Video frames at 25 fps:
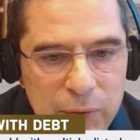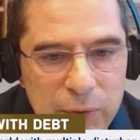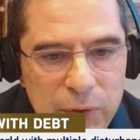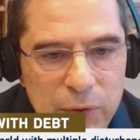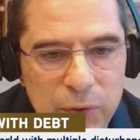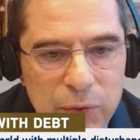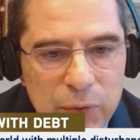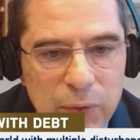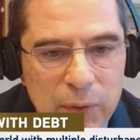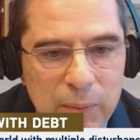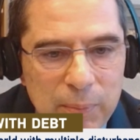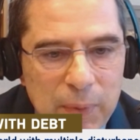to
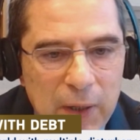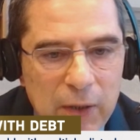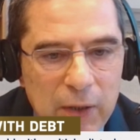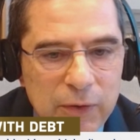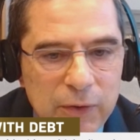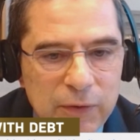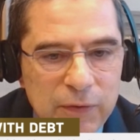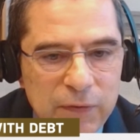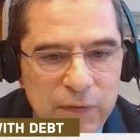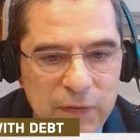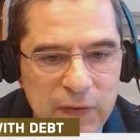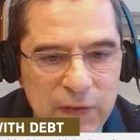you
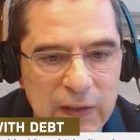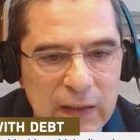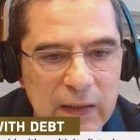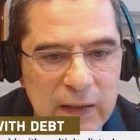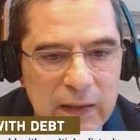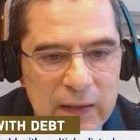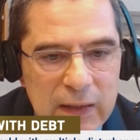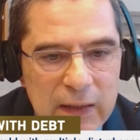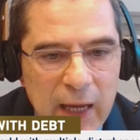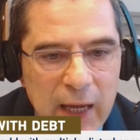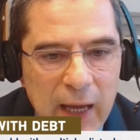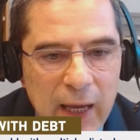about
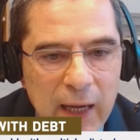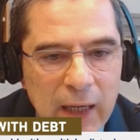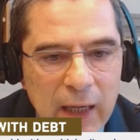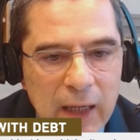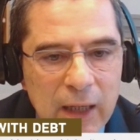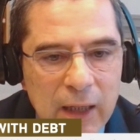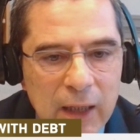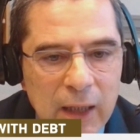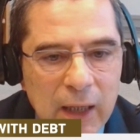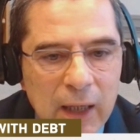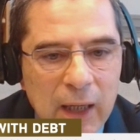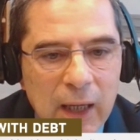fintech
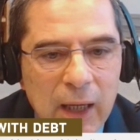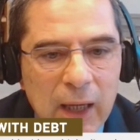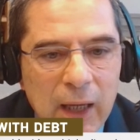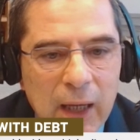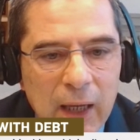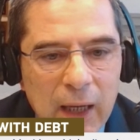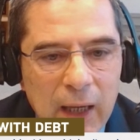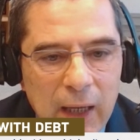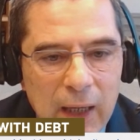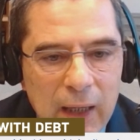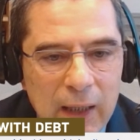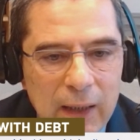
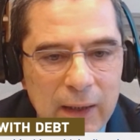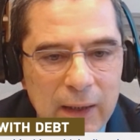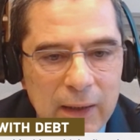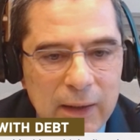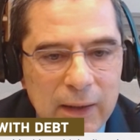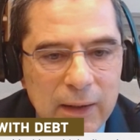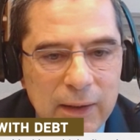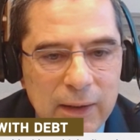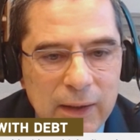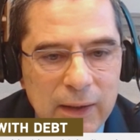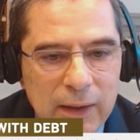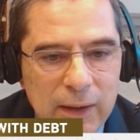
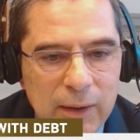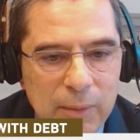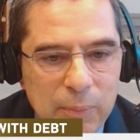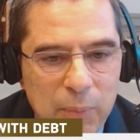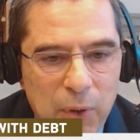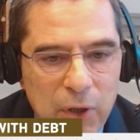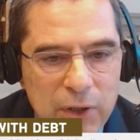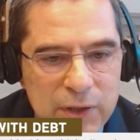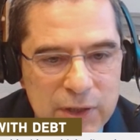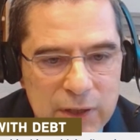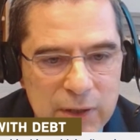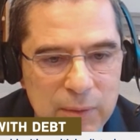and the
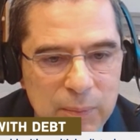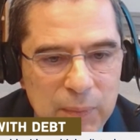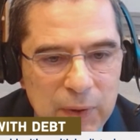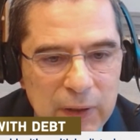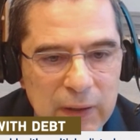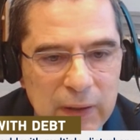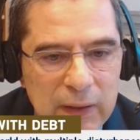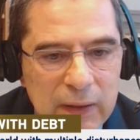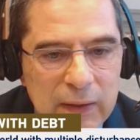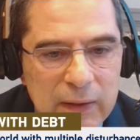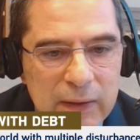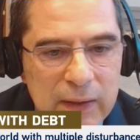
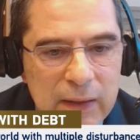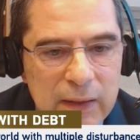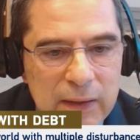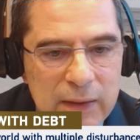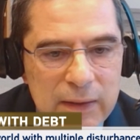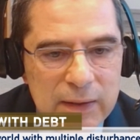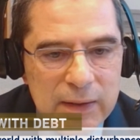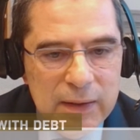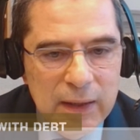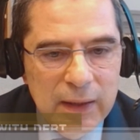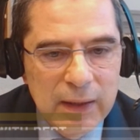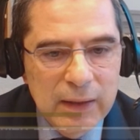
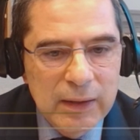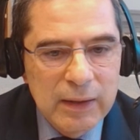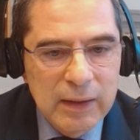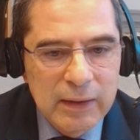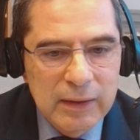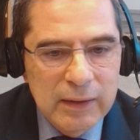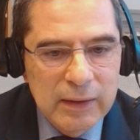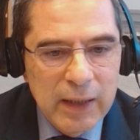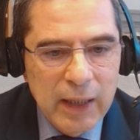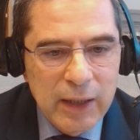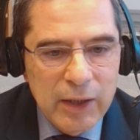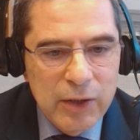possibilities that
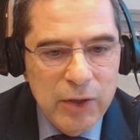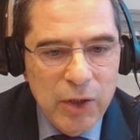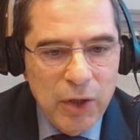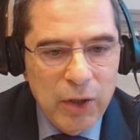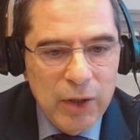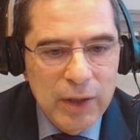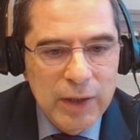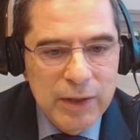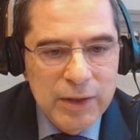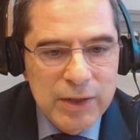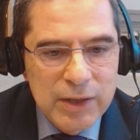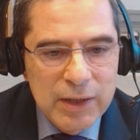
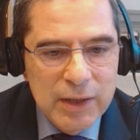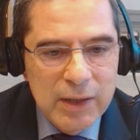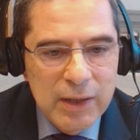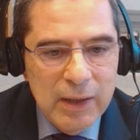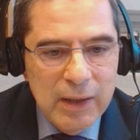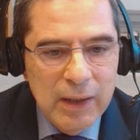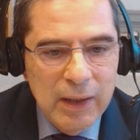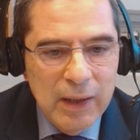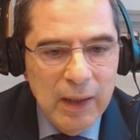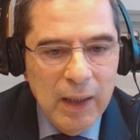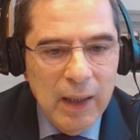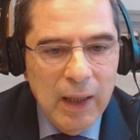
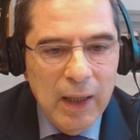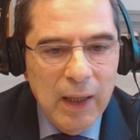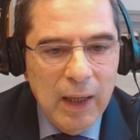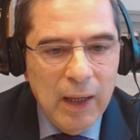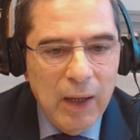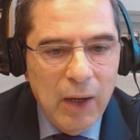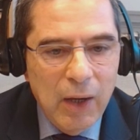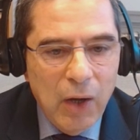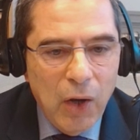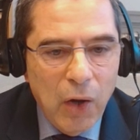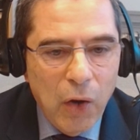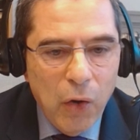technology
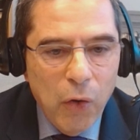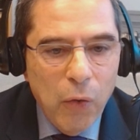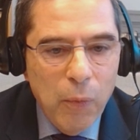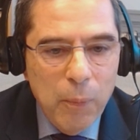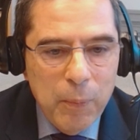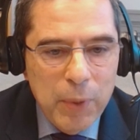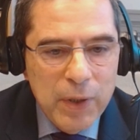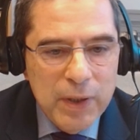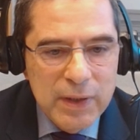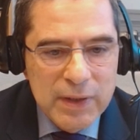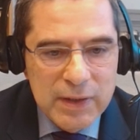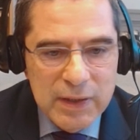
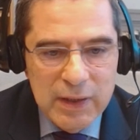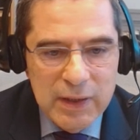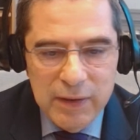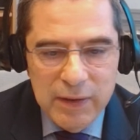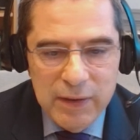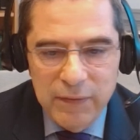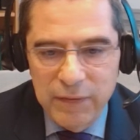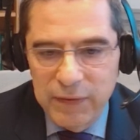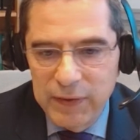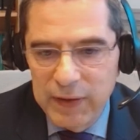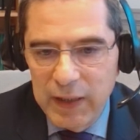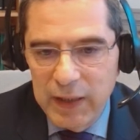opens in
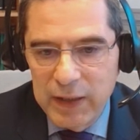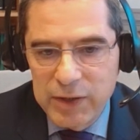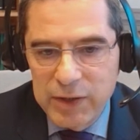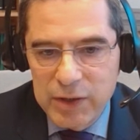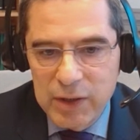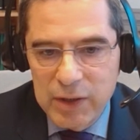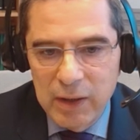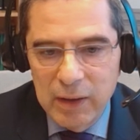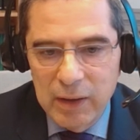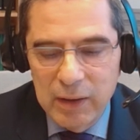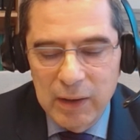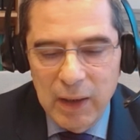the
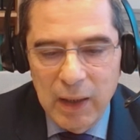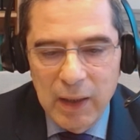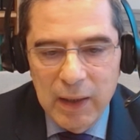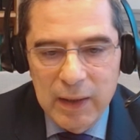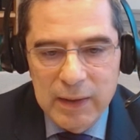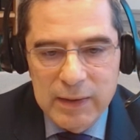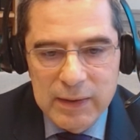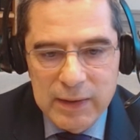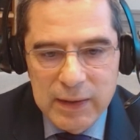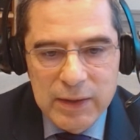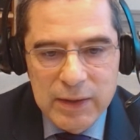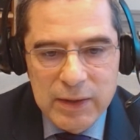financial
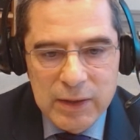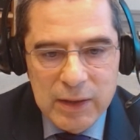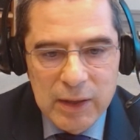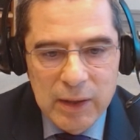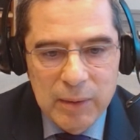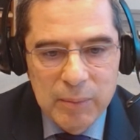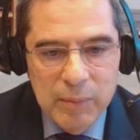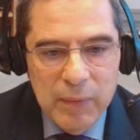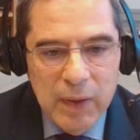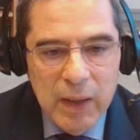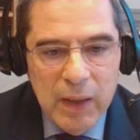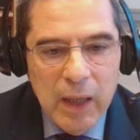
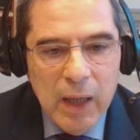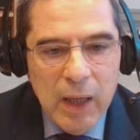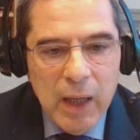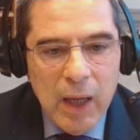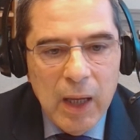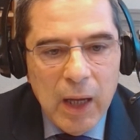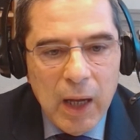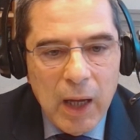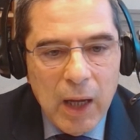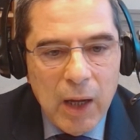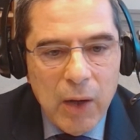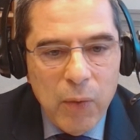system.
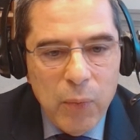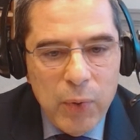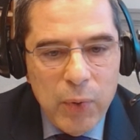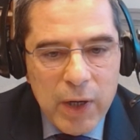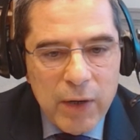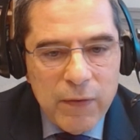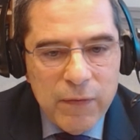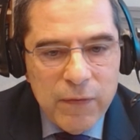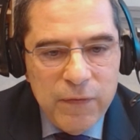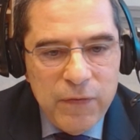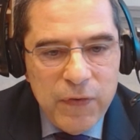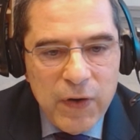
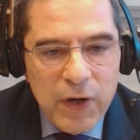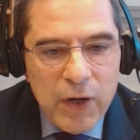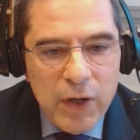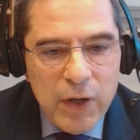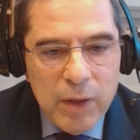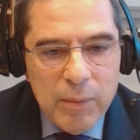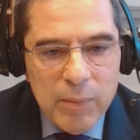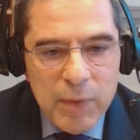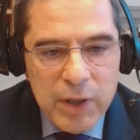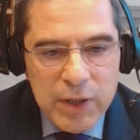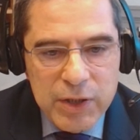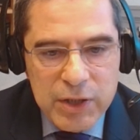We are
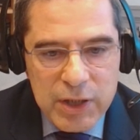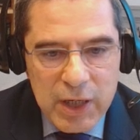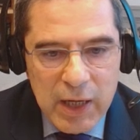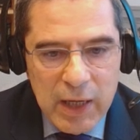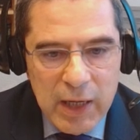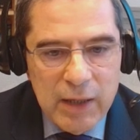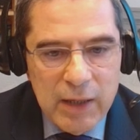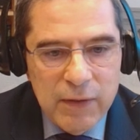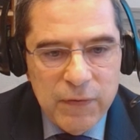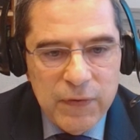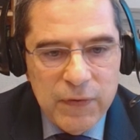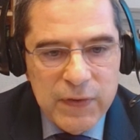very much
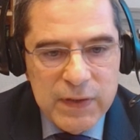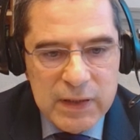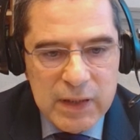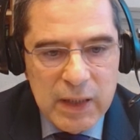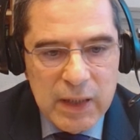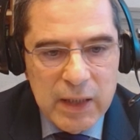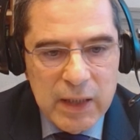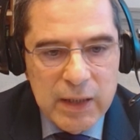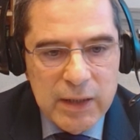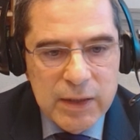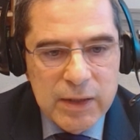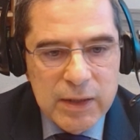
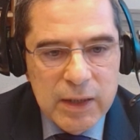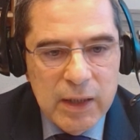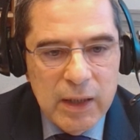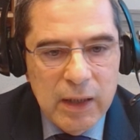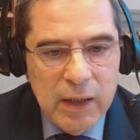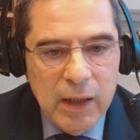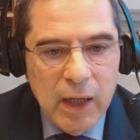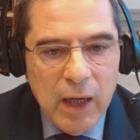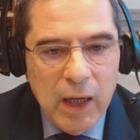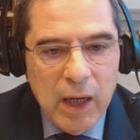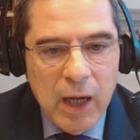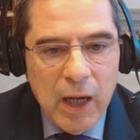
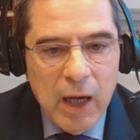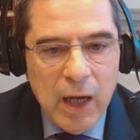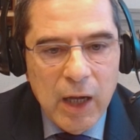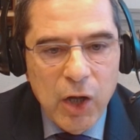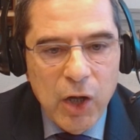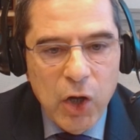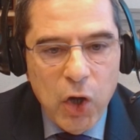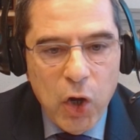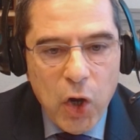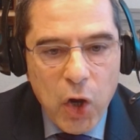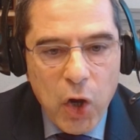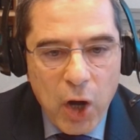emphasizing
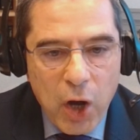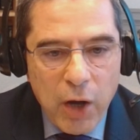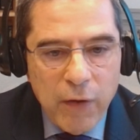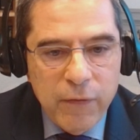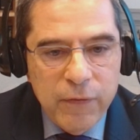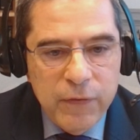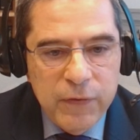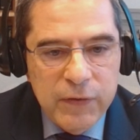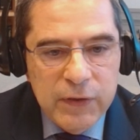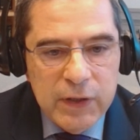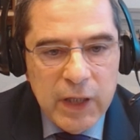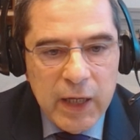
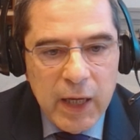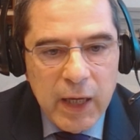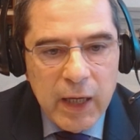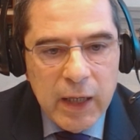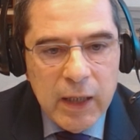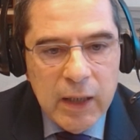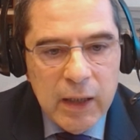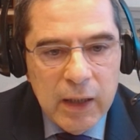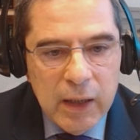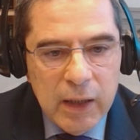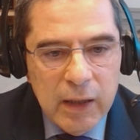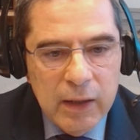GovTech,
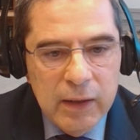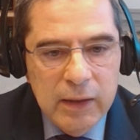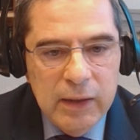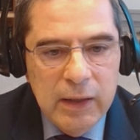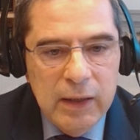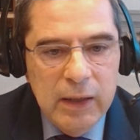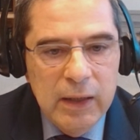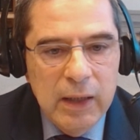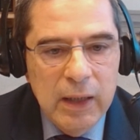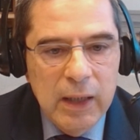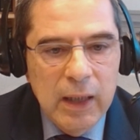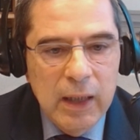
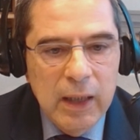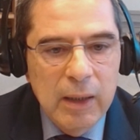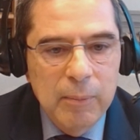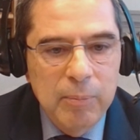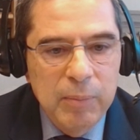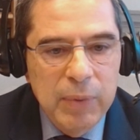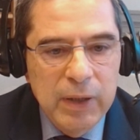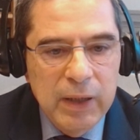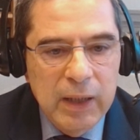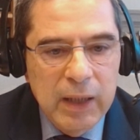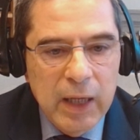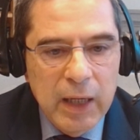the
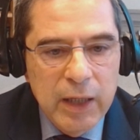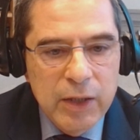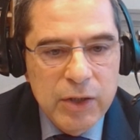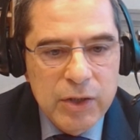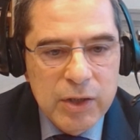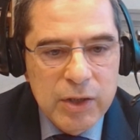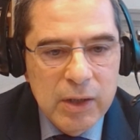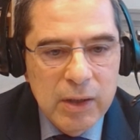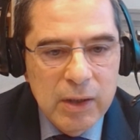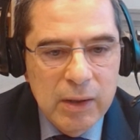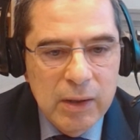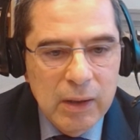
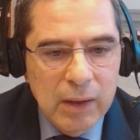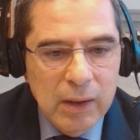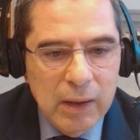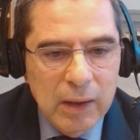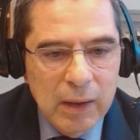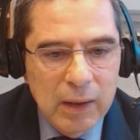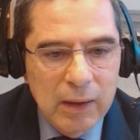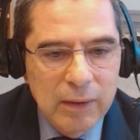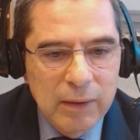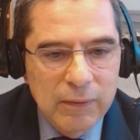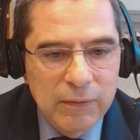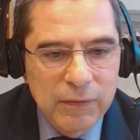application
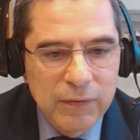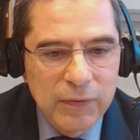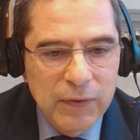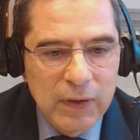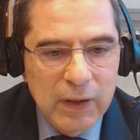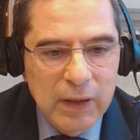of